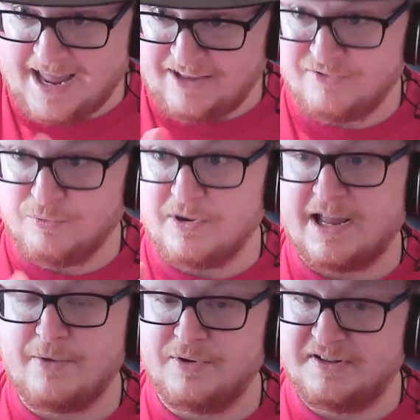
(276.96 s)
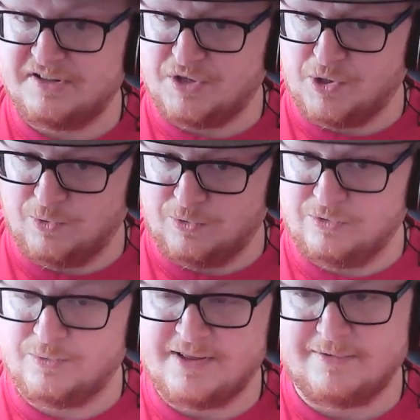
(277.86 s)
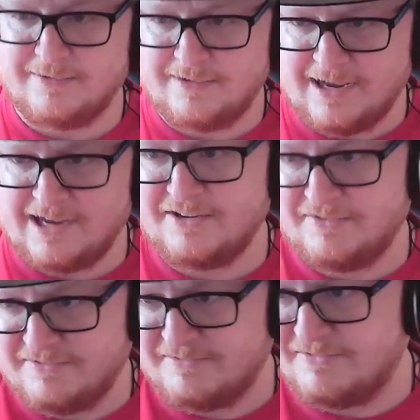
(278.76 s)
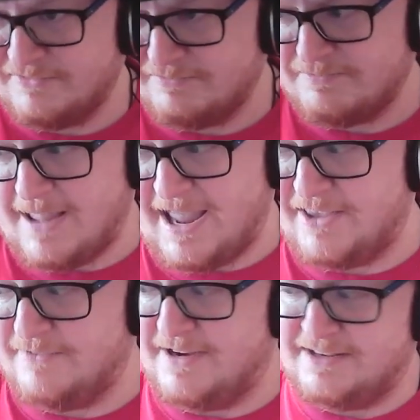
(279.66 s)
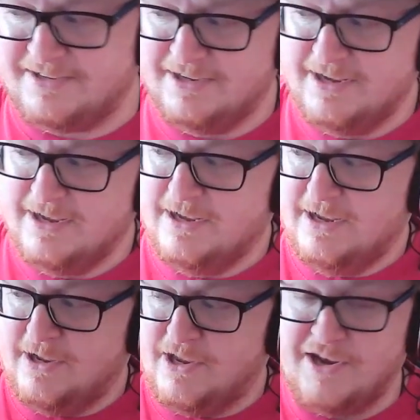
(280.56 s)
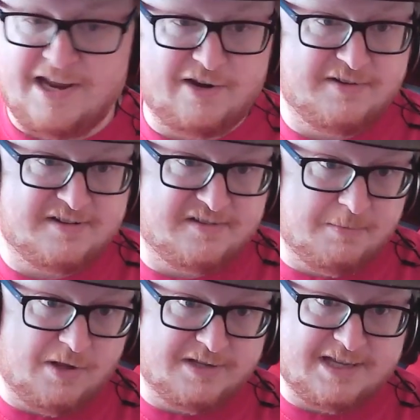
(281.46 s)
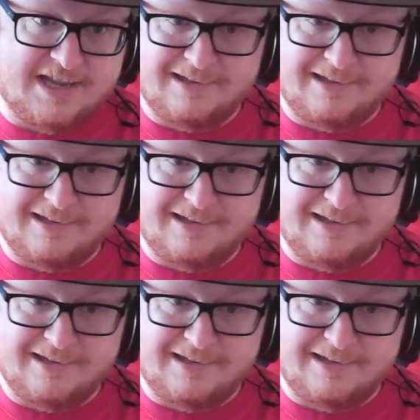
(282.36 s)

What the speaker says: That's what I was told. Whether or not it's accurate, you need a crystal ball to